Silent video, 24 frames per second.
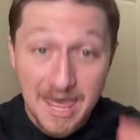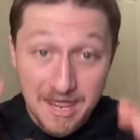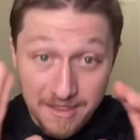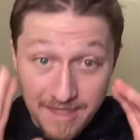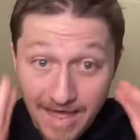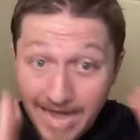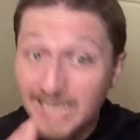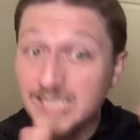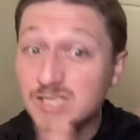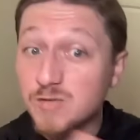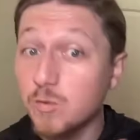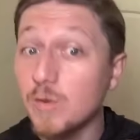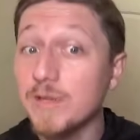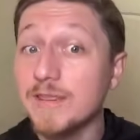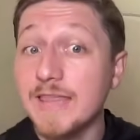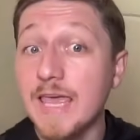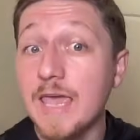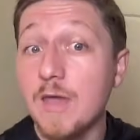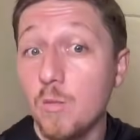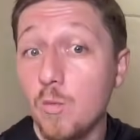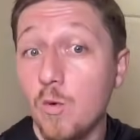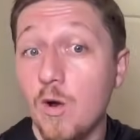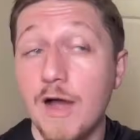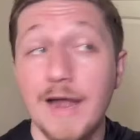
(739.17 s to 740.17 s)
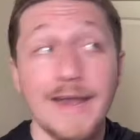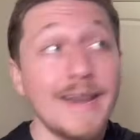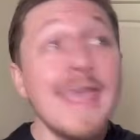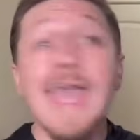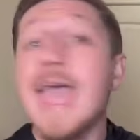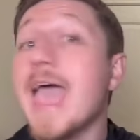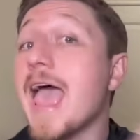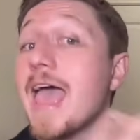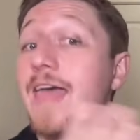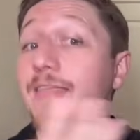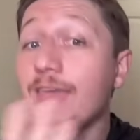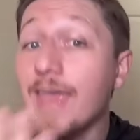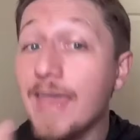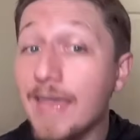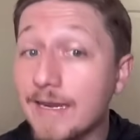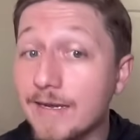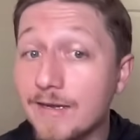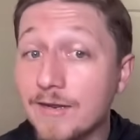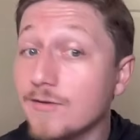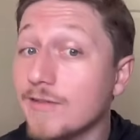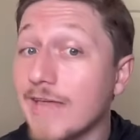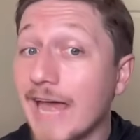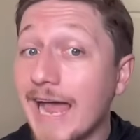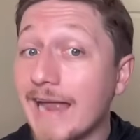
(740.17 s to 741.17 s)
That's what they want, and they can
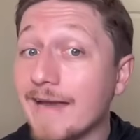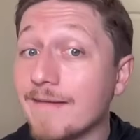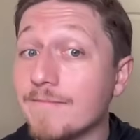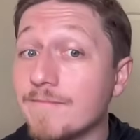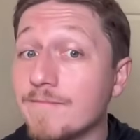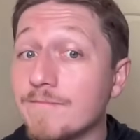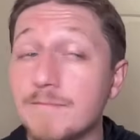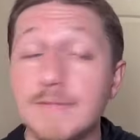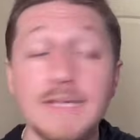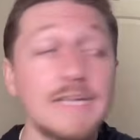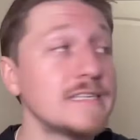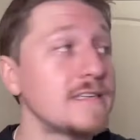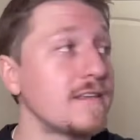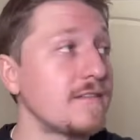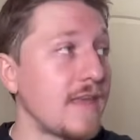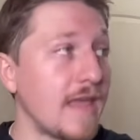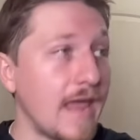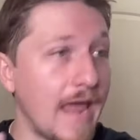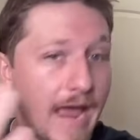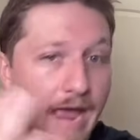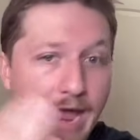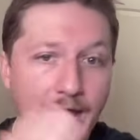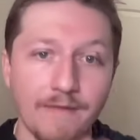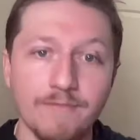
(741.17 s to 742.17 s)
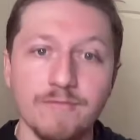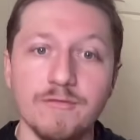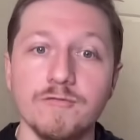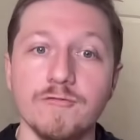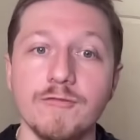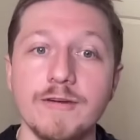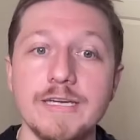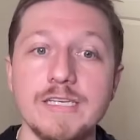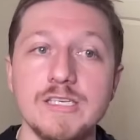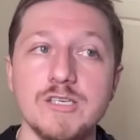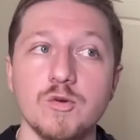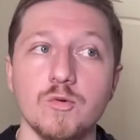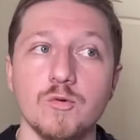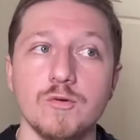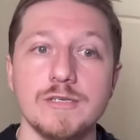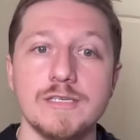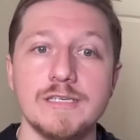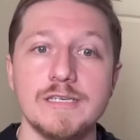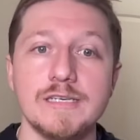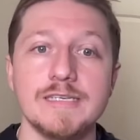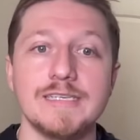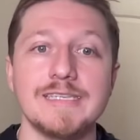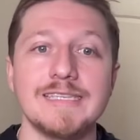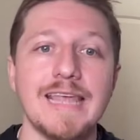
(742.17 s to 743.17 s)
do that because they have the
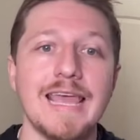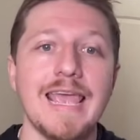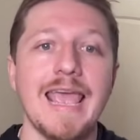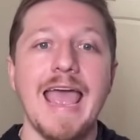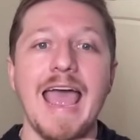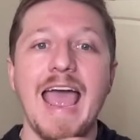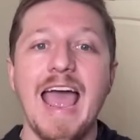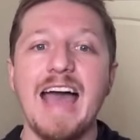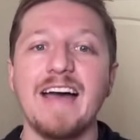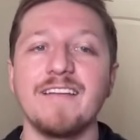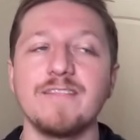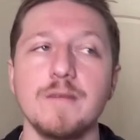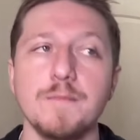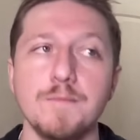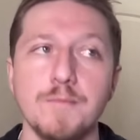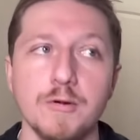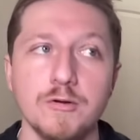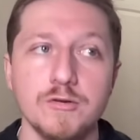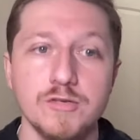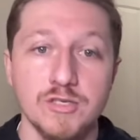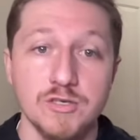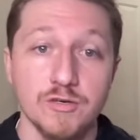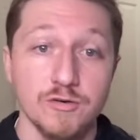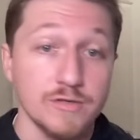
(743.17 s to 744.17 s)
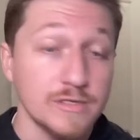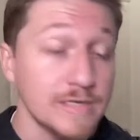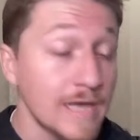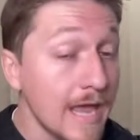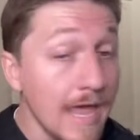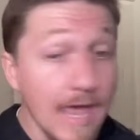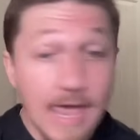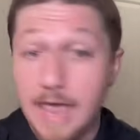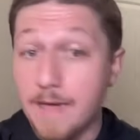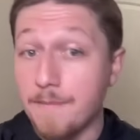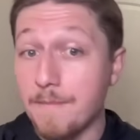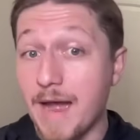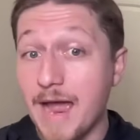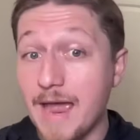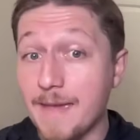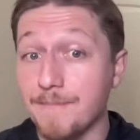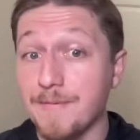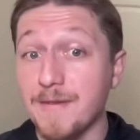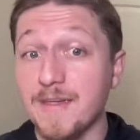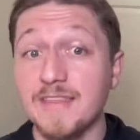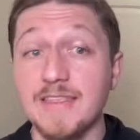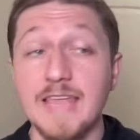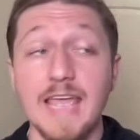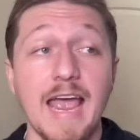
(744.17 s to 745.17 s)
resources. They have the boosters. In my
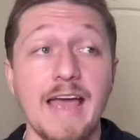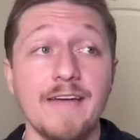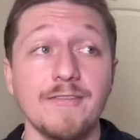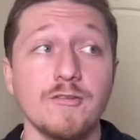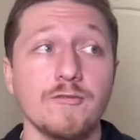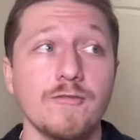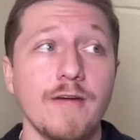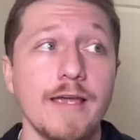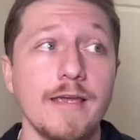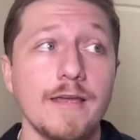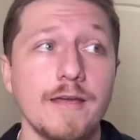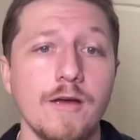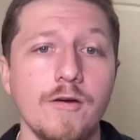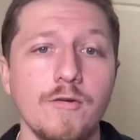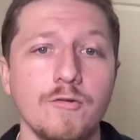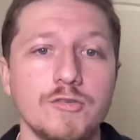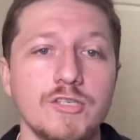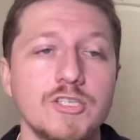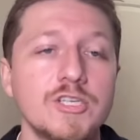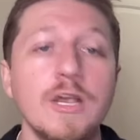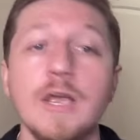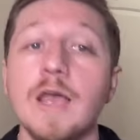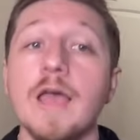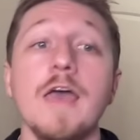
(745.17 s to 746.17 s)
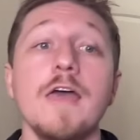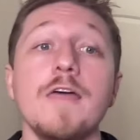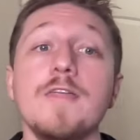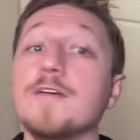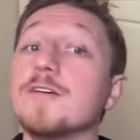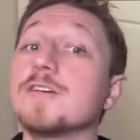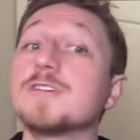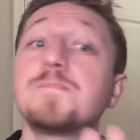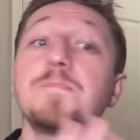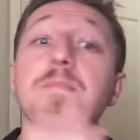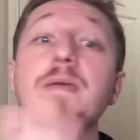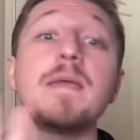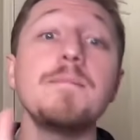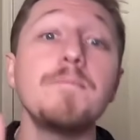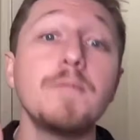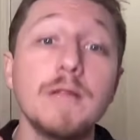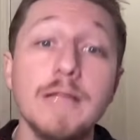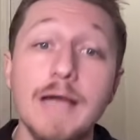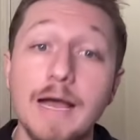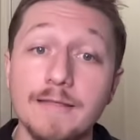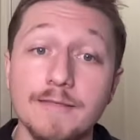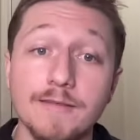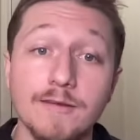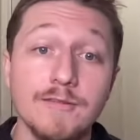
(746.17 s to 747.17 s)
opinion, they have the right coach. There's people
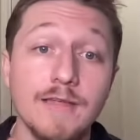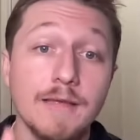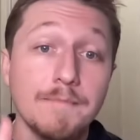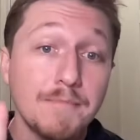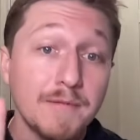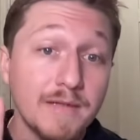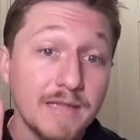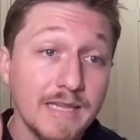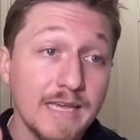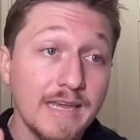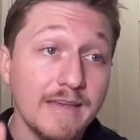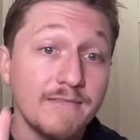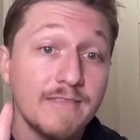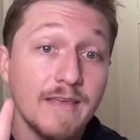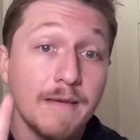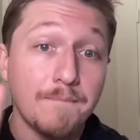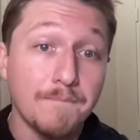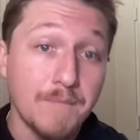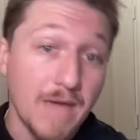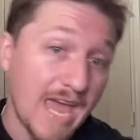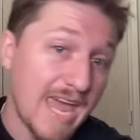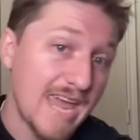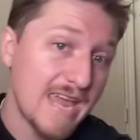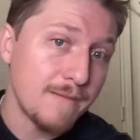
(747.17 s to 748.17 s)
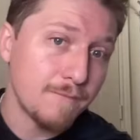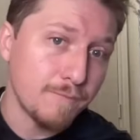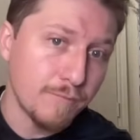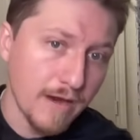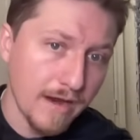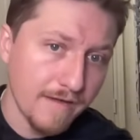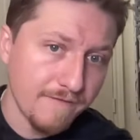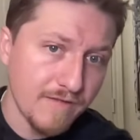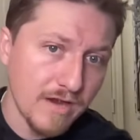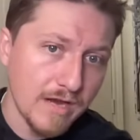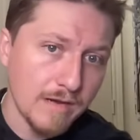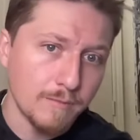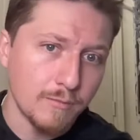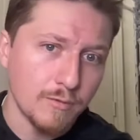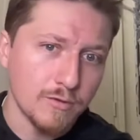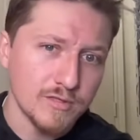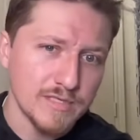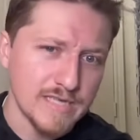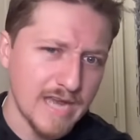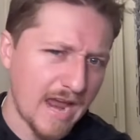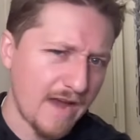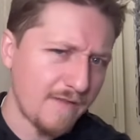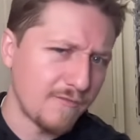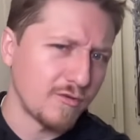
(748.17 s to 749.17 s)
out there that believe that paying Brett
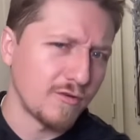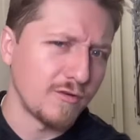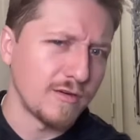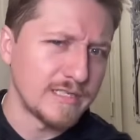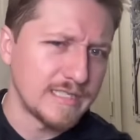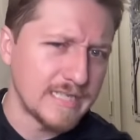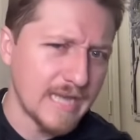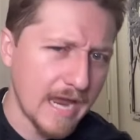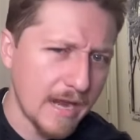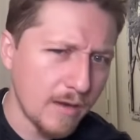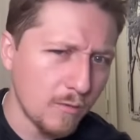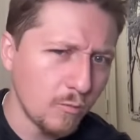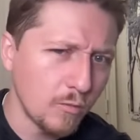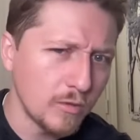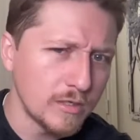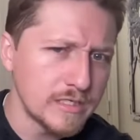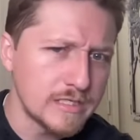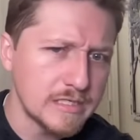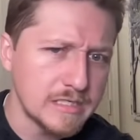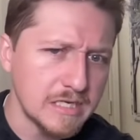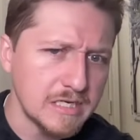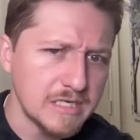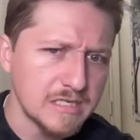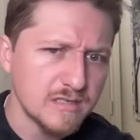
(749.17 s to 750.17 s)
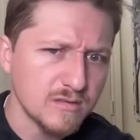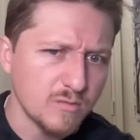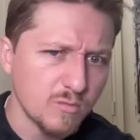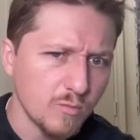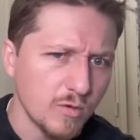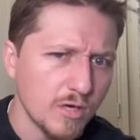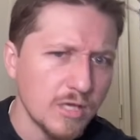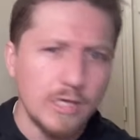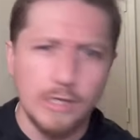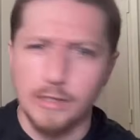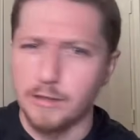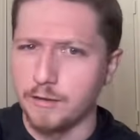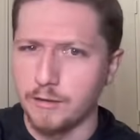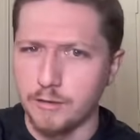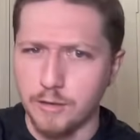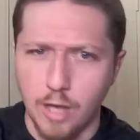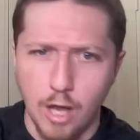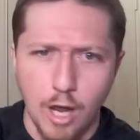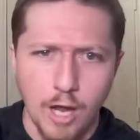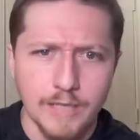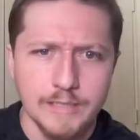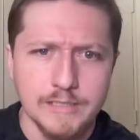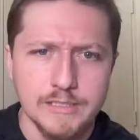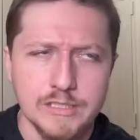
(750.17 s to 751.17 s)
Venables after a 10-win season where you
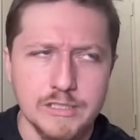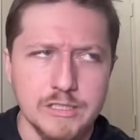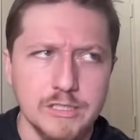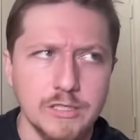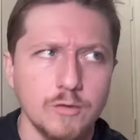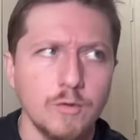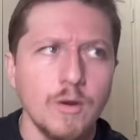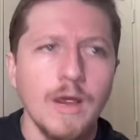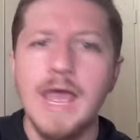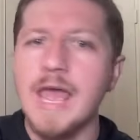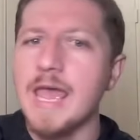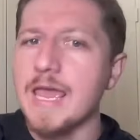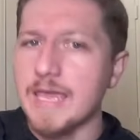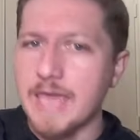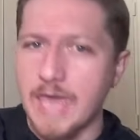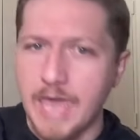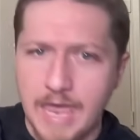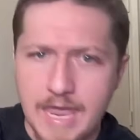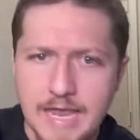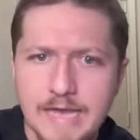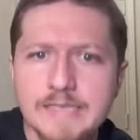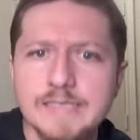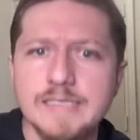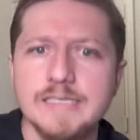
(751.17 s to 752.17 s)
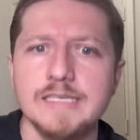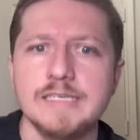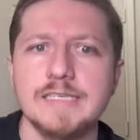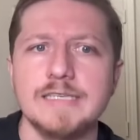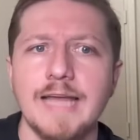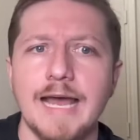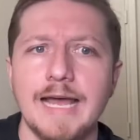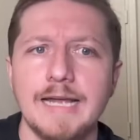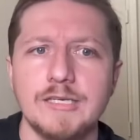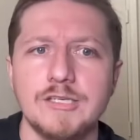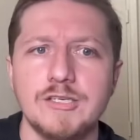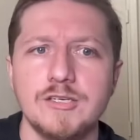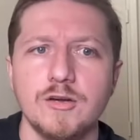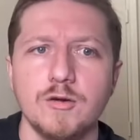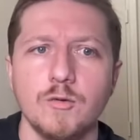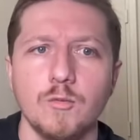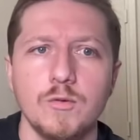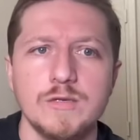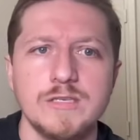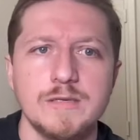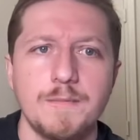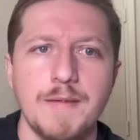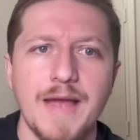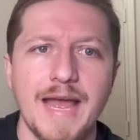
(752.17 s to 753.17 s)
lost to Kansas last year
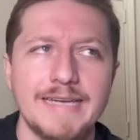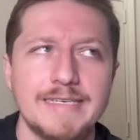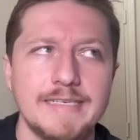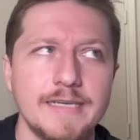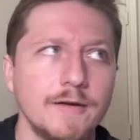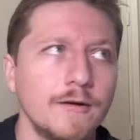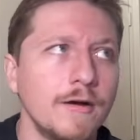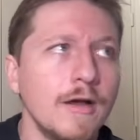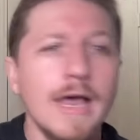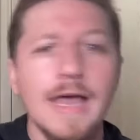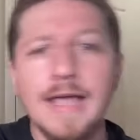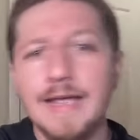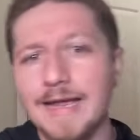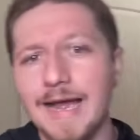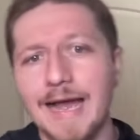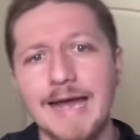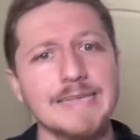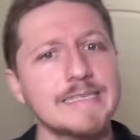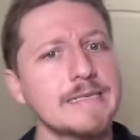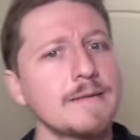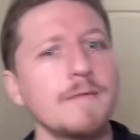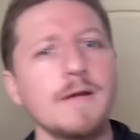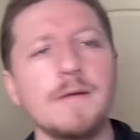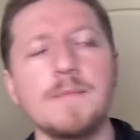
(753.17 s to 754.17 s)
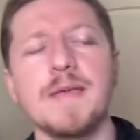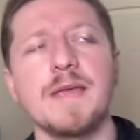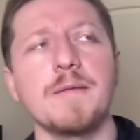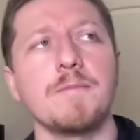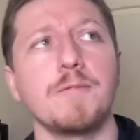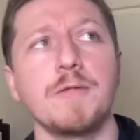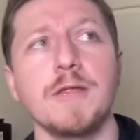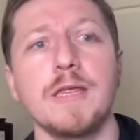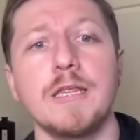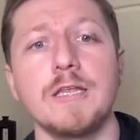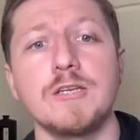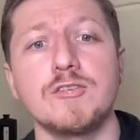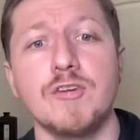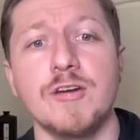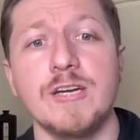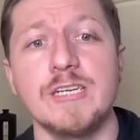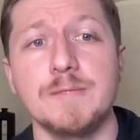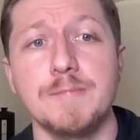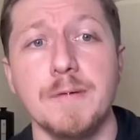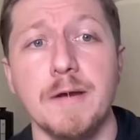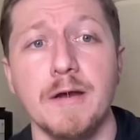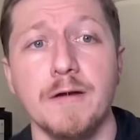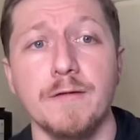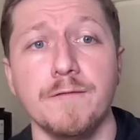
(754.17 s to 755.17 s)
was a bad deal. Guys, I'm going to be completely
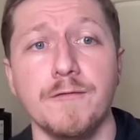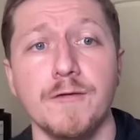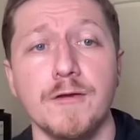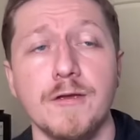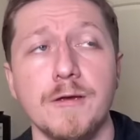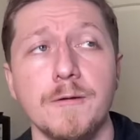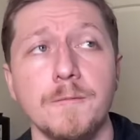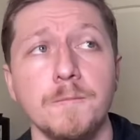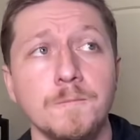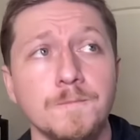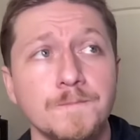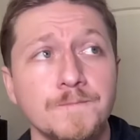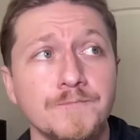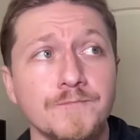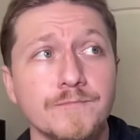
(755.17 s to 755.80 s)
transparent for you.